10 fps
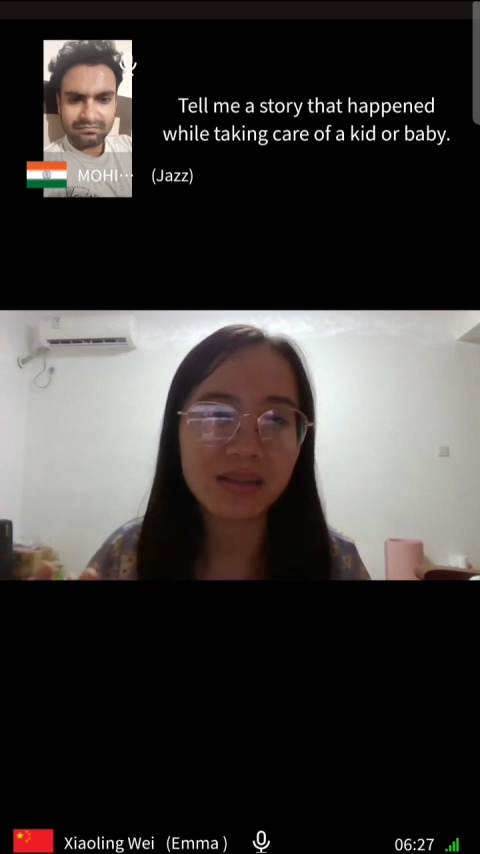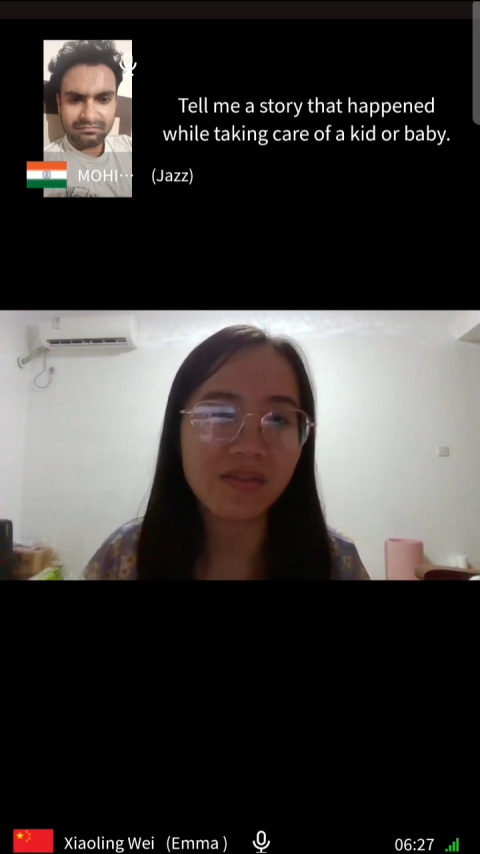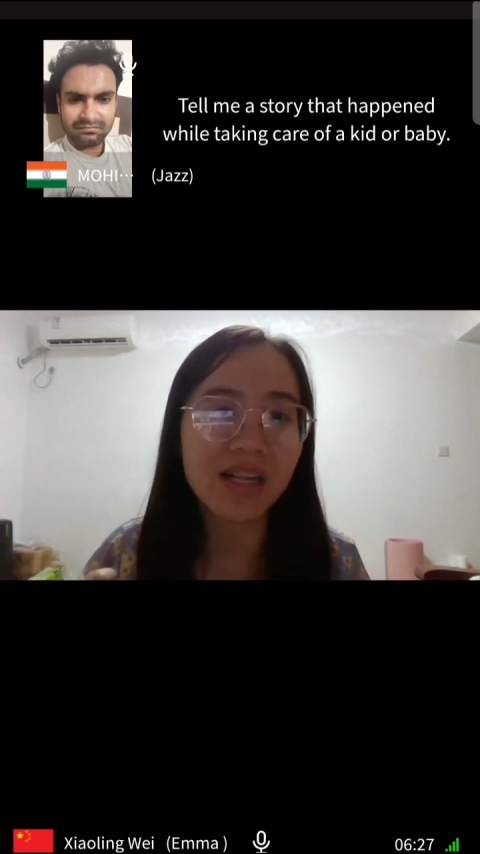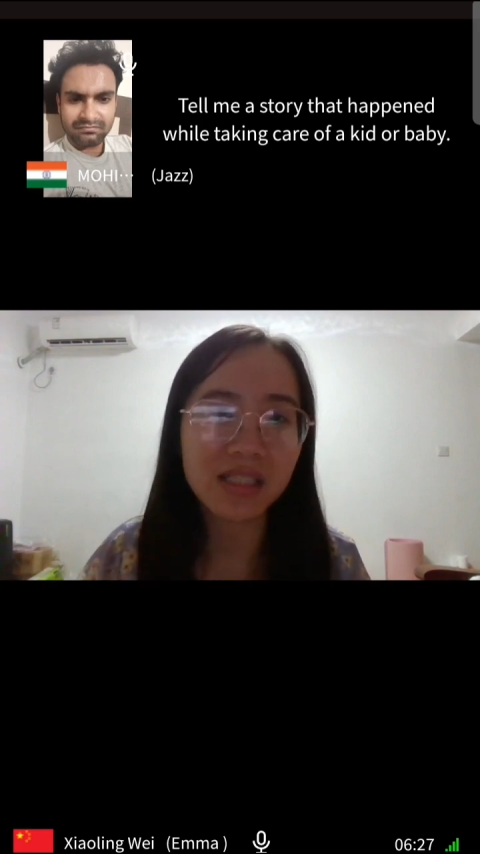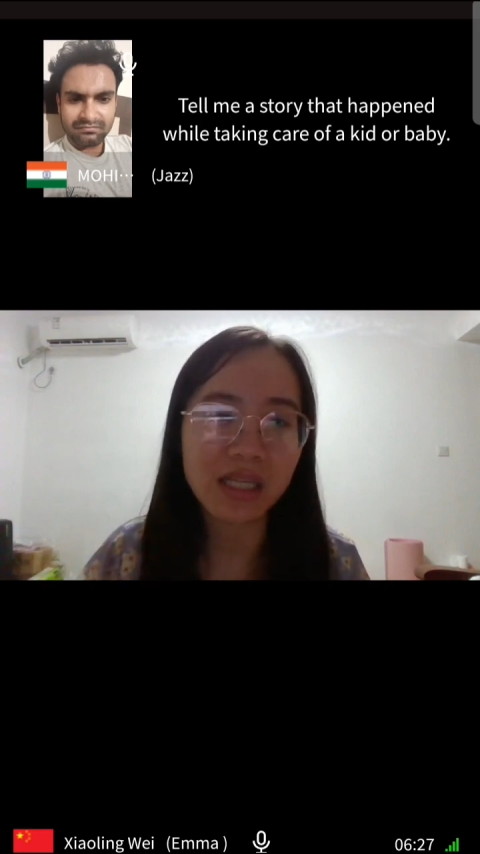
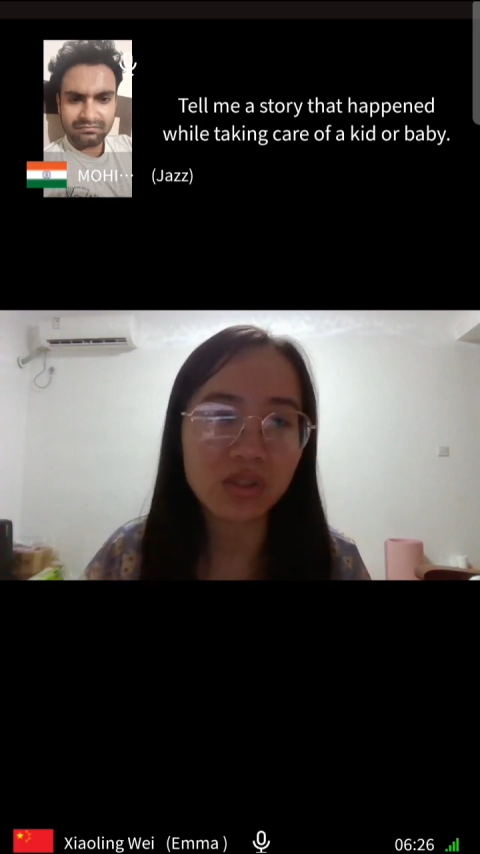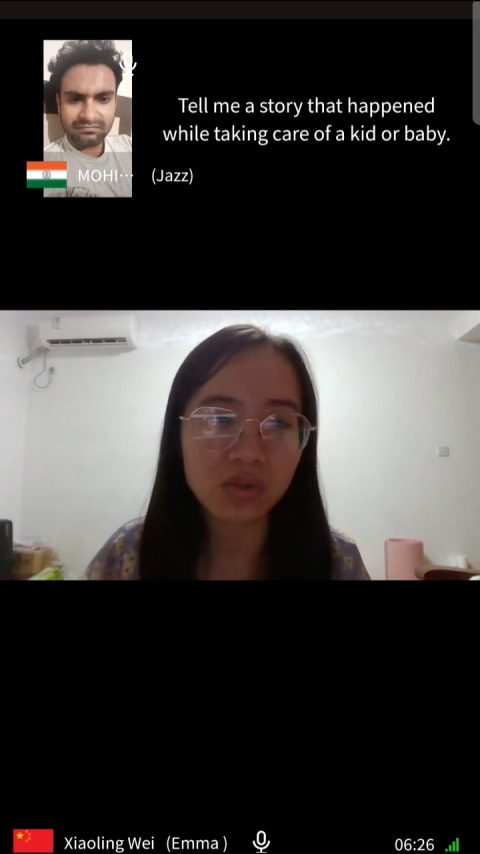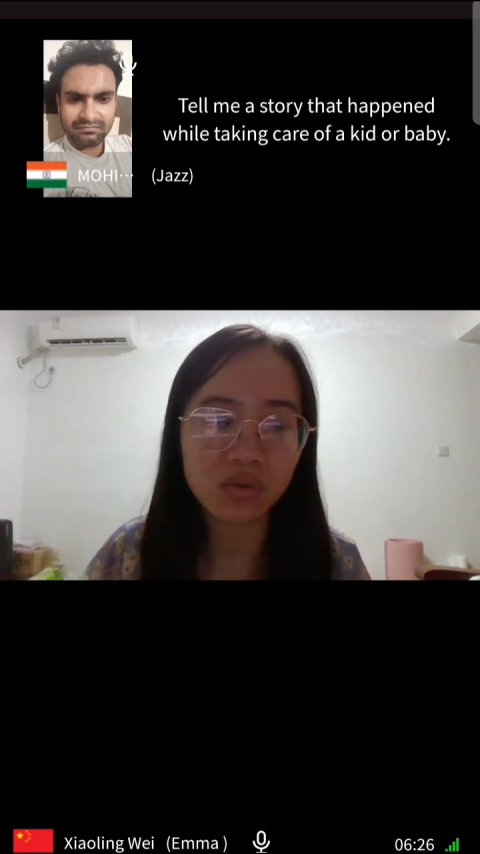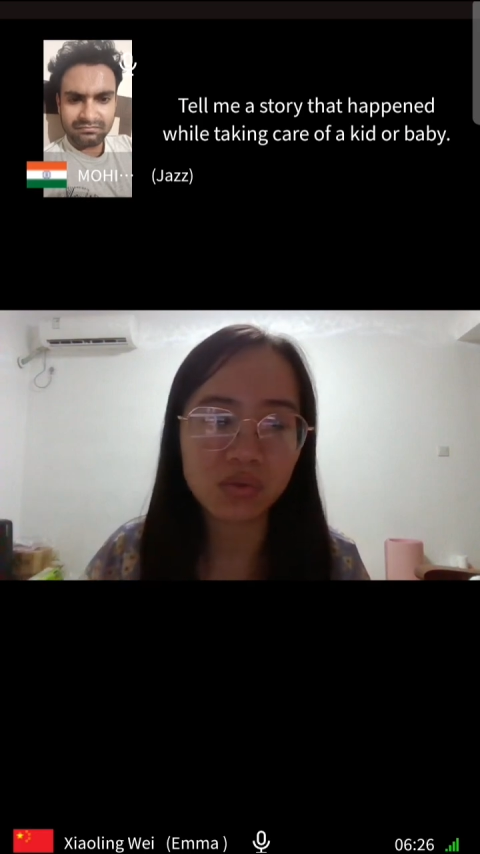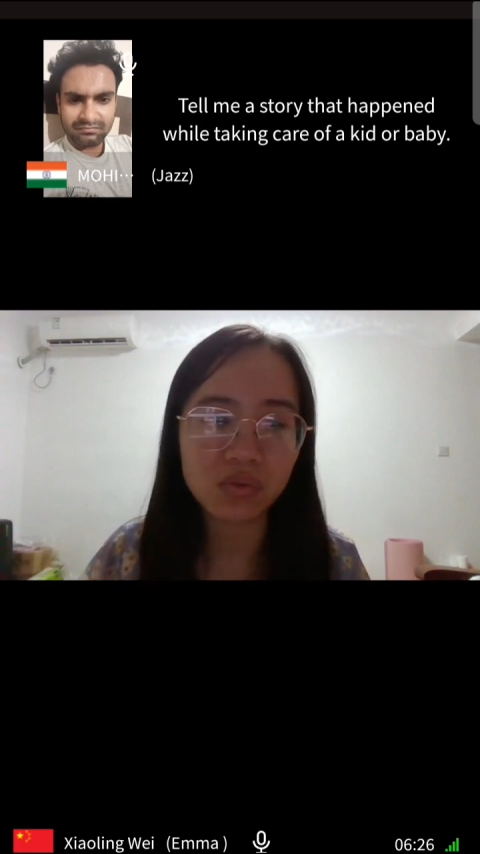
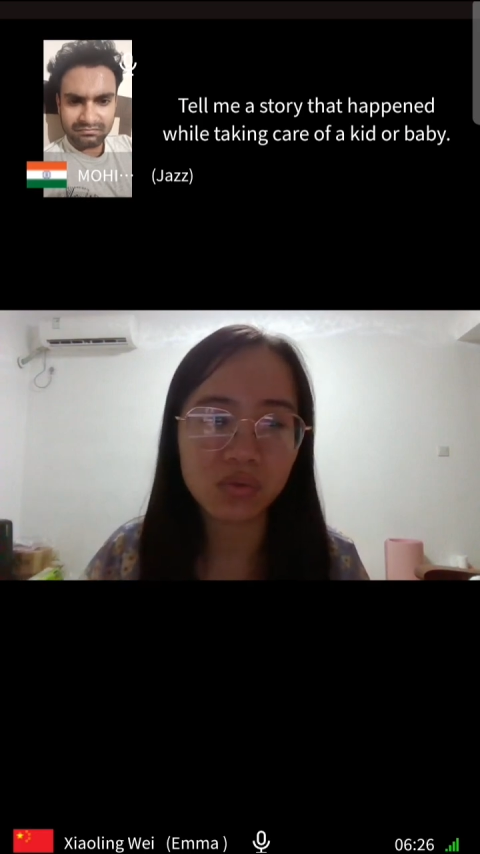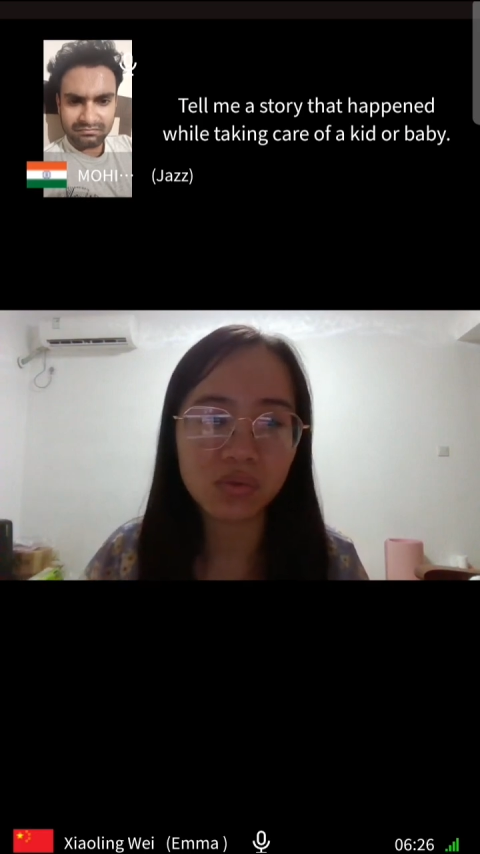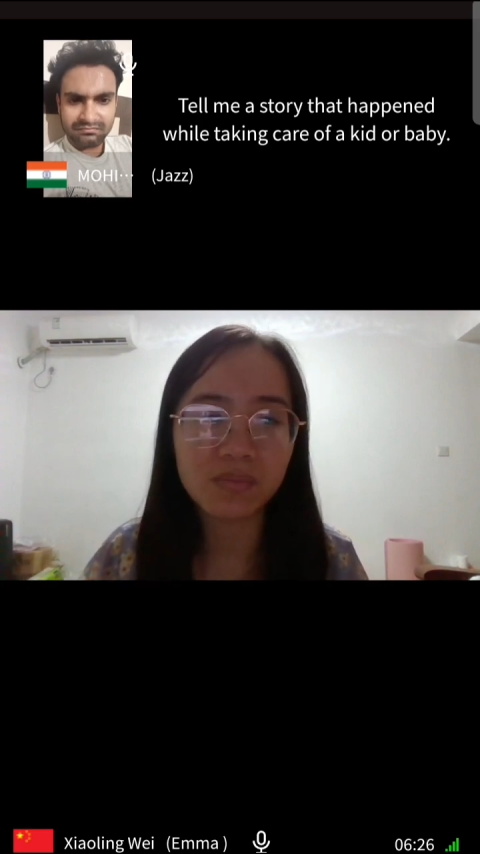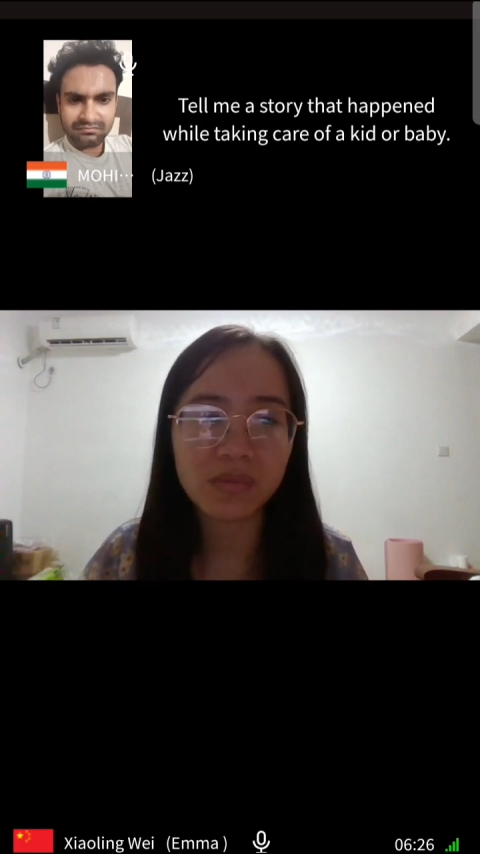advantage to